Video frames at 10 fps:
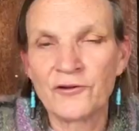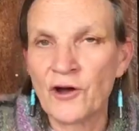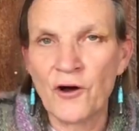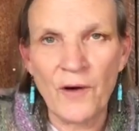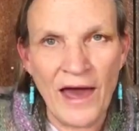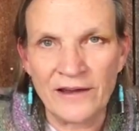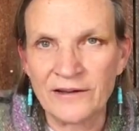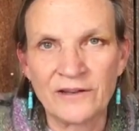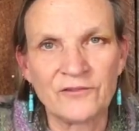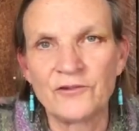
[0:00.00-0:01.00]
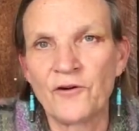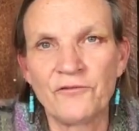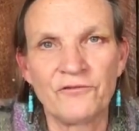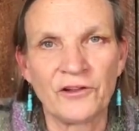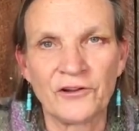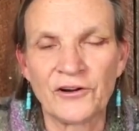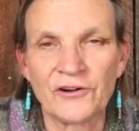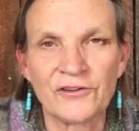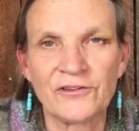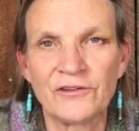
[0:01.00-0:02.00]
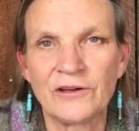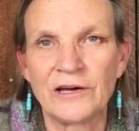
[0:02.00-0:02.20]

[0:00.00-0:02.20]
are no additives, no fillers.